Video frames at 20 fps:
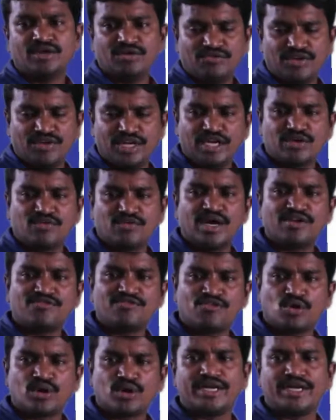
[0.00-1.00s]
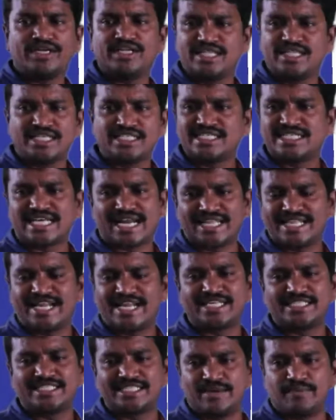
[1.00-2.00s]
We require 4. This is another
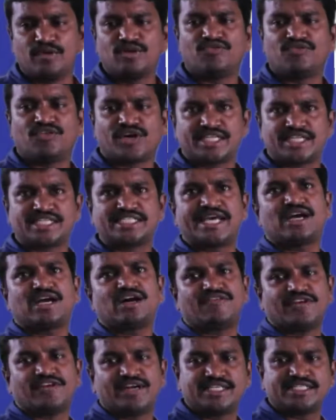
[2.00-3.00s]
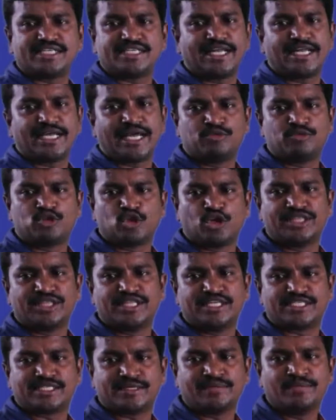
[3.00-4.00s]
example. For the sake of understanding, I am showing
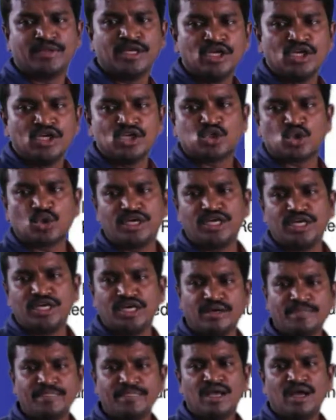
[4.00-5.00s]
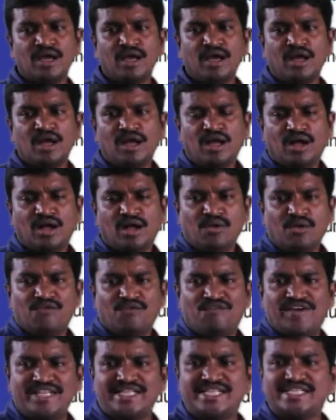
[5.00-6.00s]
this. So here,
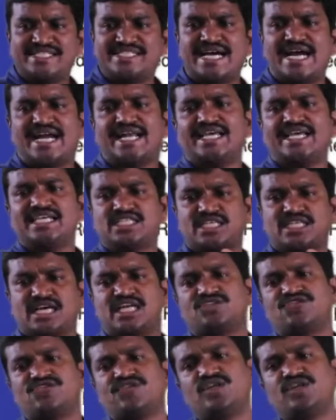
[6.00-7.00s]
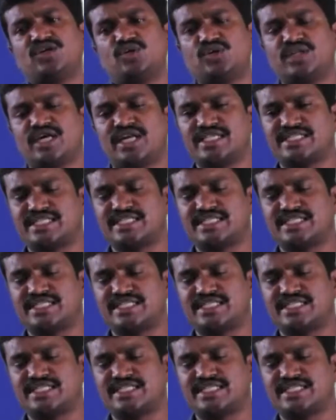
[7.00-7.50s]
when this data is transferred to the